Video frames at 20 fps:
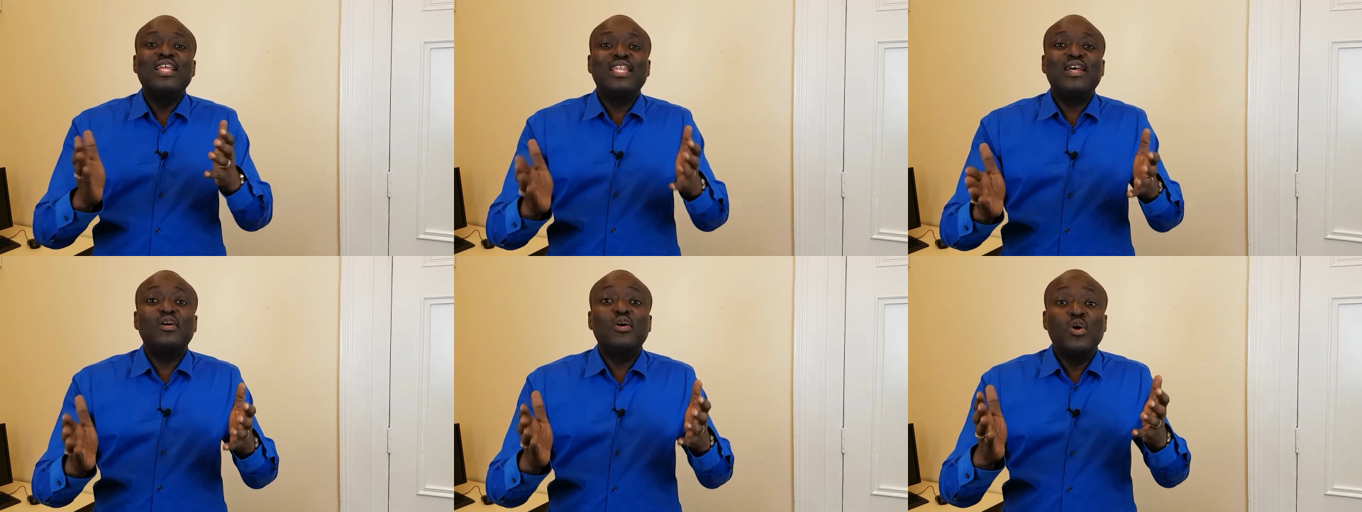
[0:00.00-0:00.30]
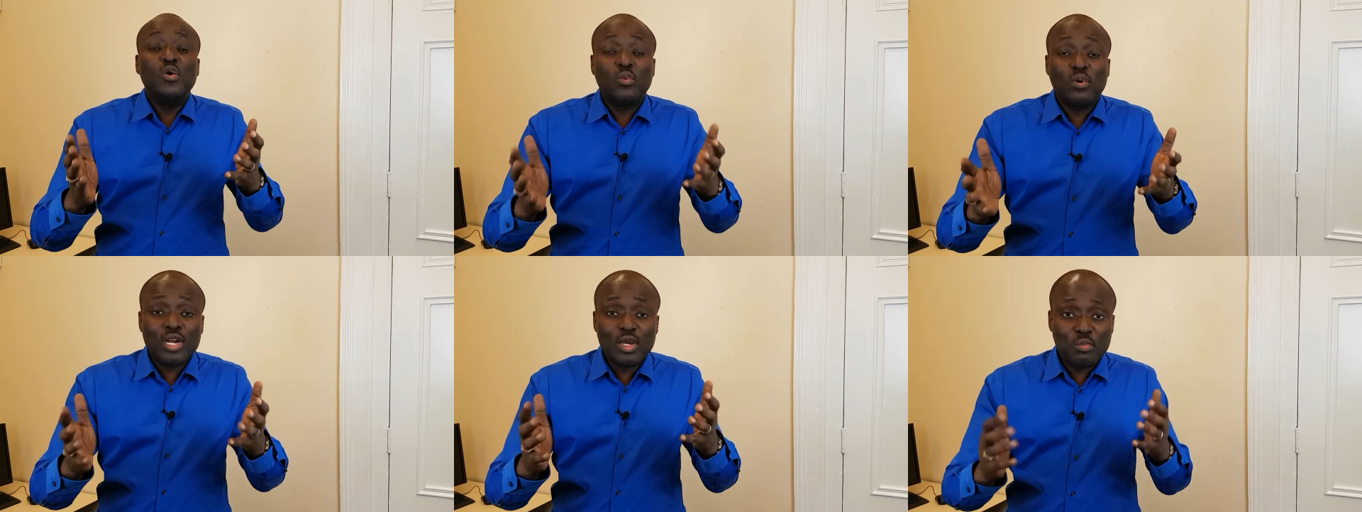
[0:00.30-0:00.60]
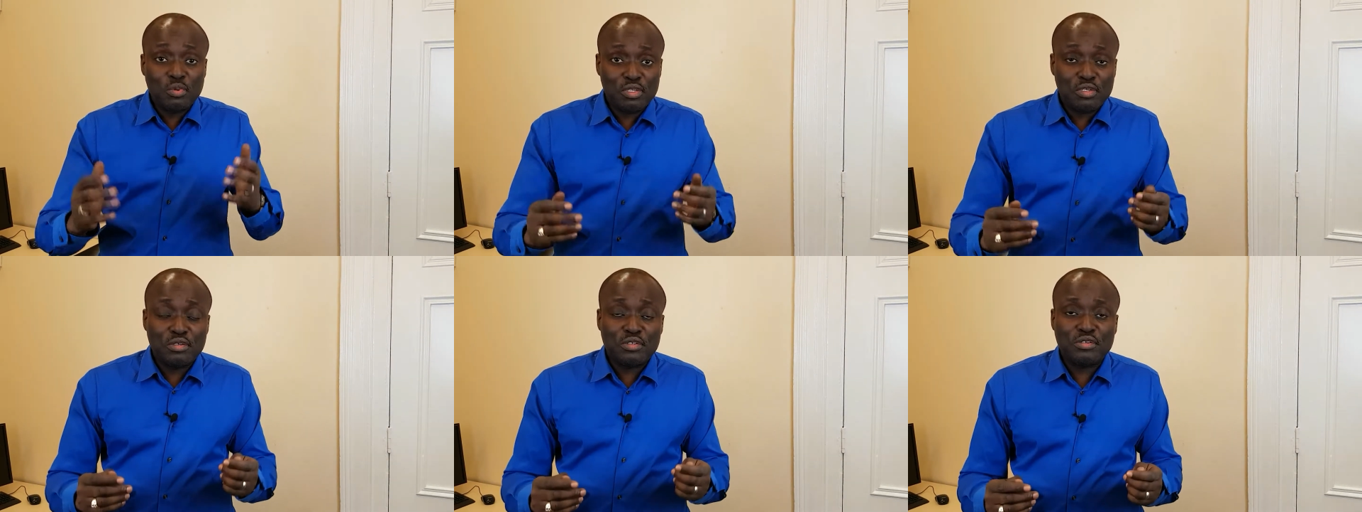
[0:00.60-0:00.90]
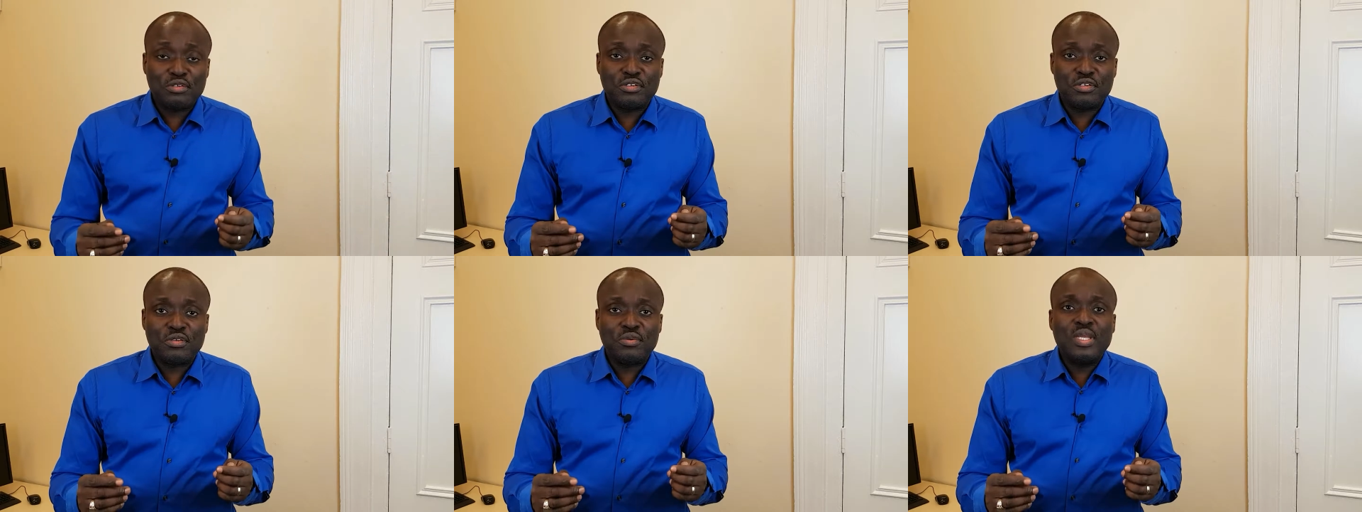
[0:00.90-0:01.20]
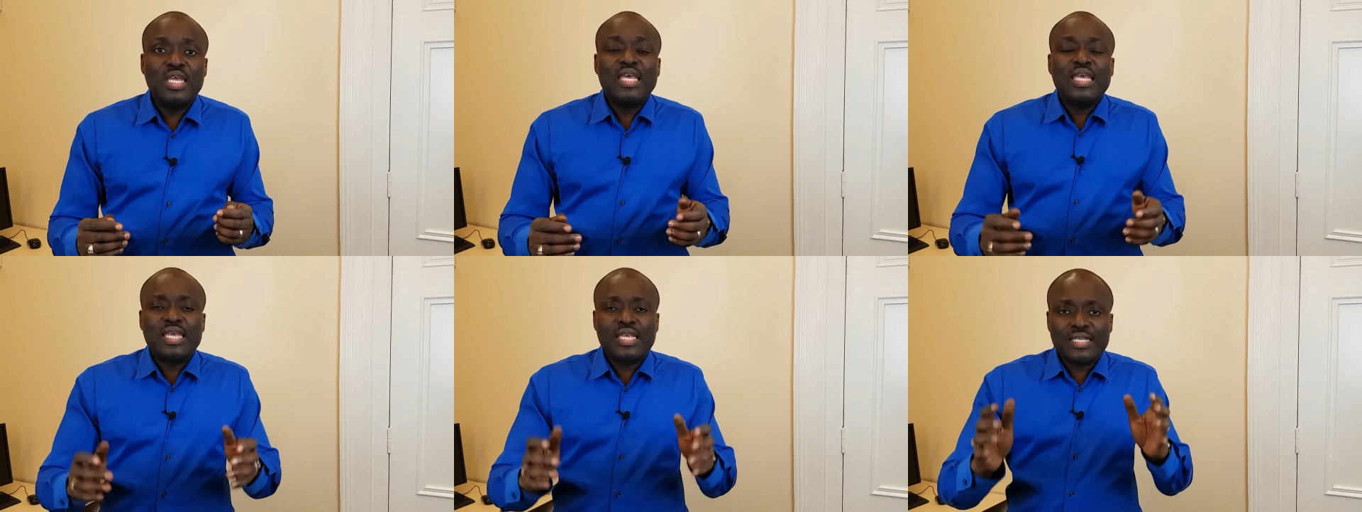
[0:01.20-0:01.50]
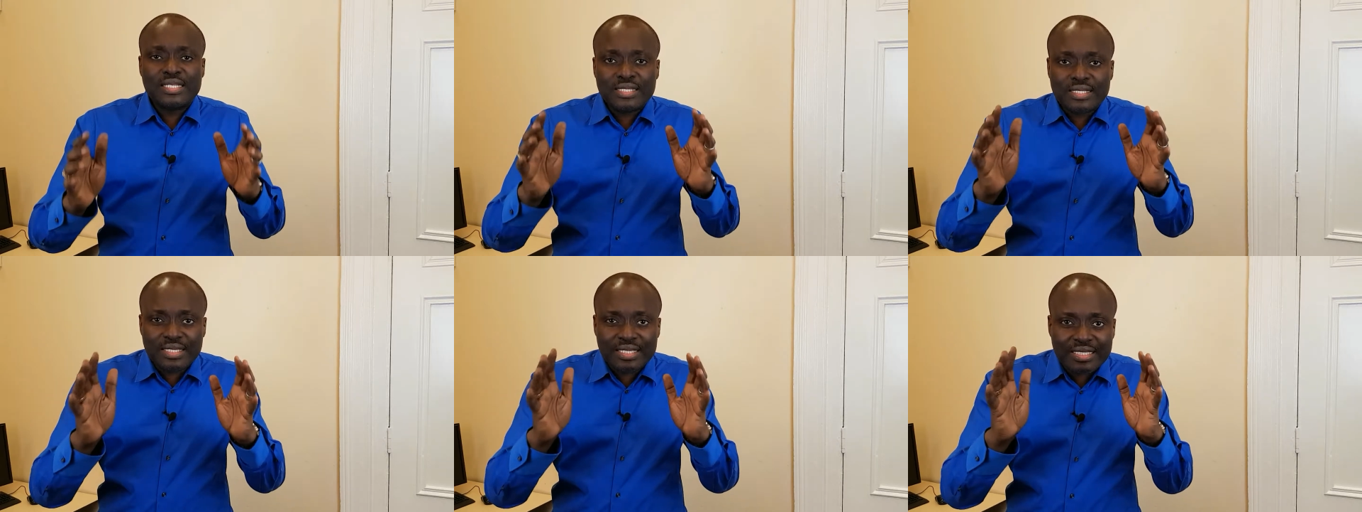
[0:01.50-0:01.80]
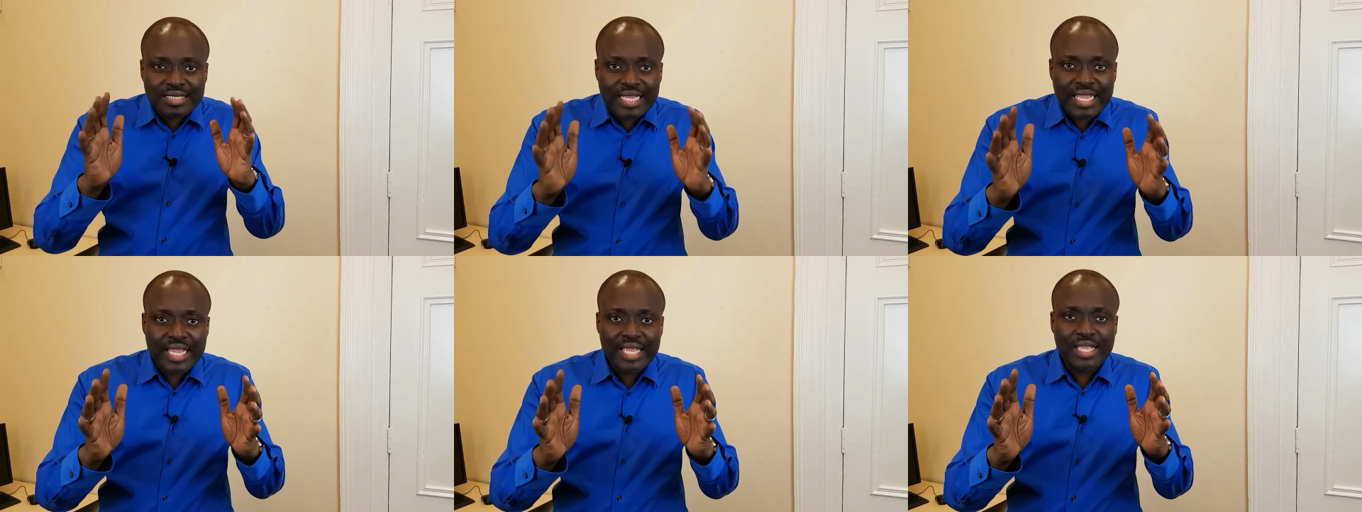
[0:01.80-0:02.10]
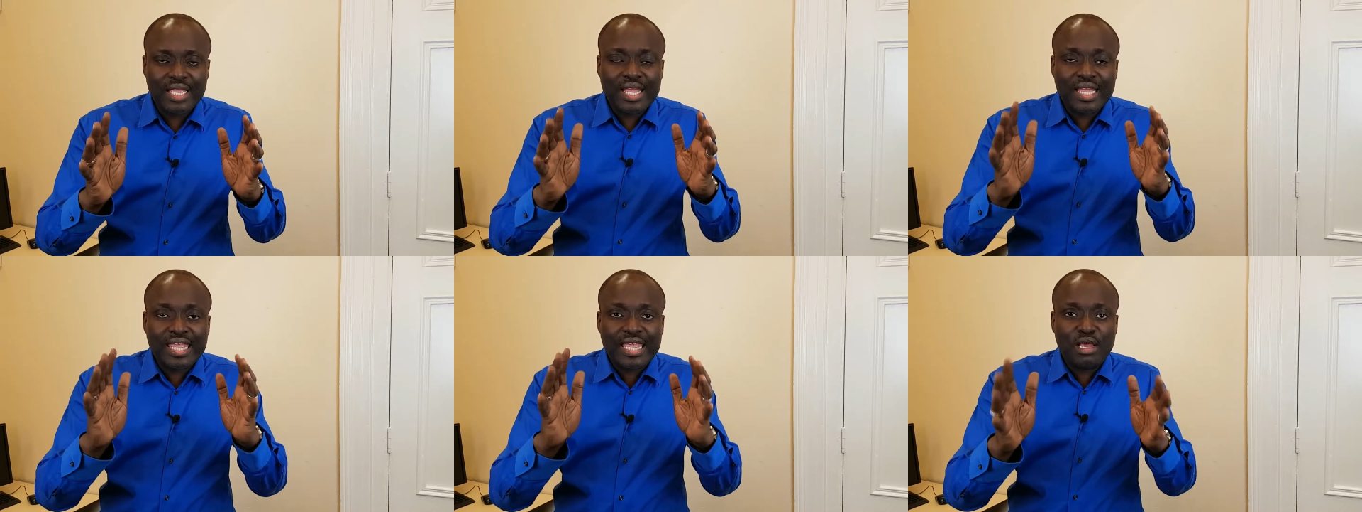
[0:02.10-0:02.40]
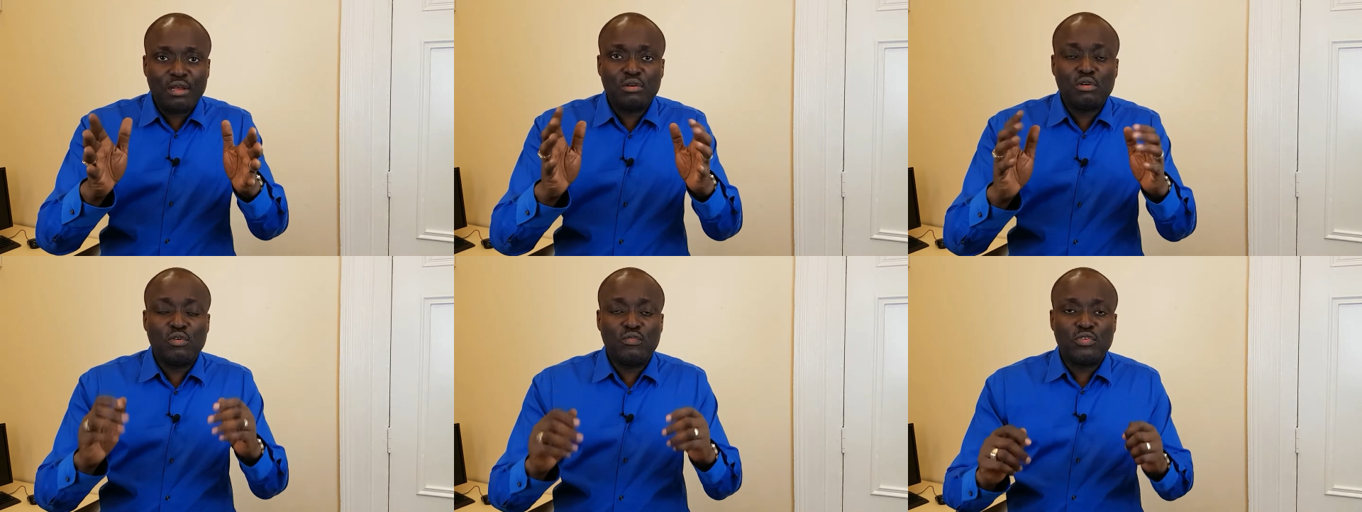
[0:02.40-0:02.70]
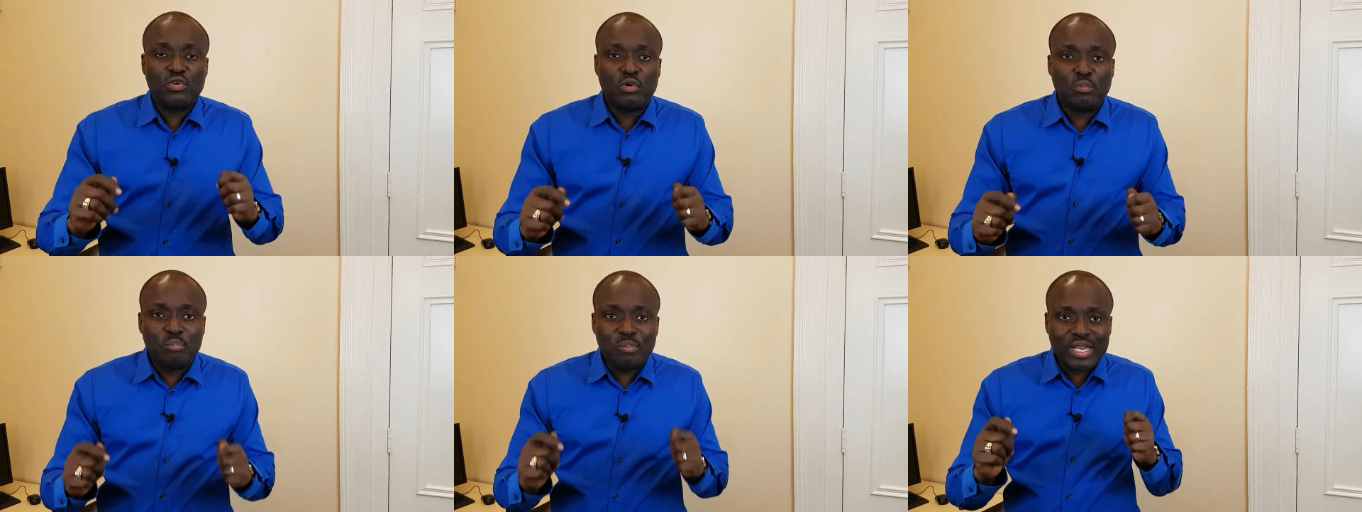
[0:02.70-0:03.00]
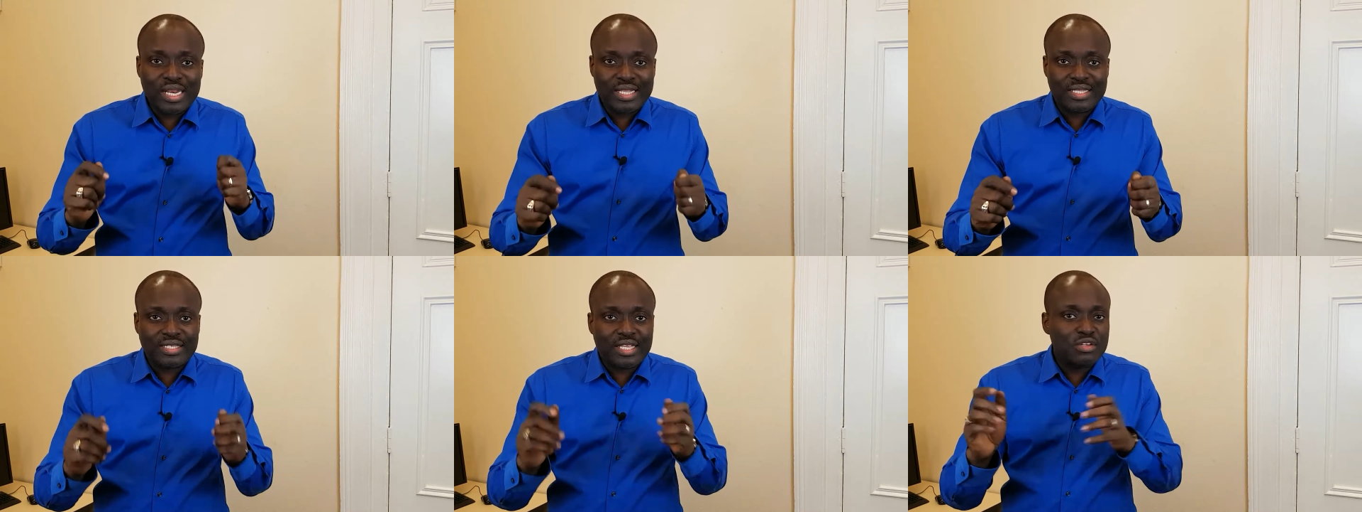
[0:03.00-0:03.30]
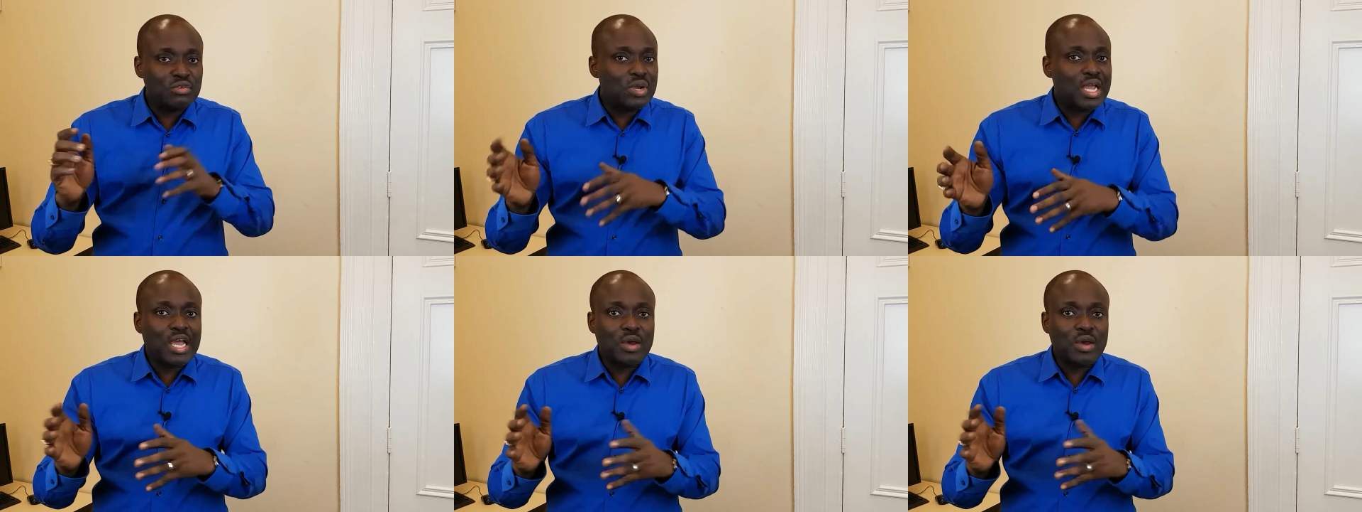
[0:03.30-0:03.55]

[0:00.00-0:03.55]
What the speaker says: Now, what I want you to do is to take account of your minutes and your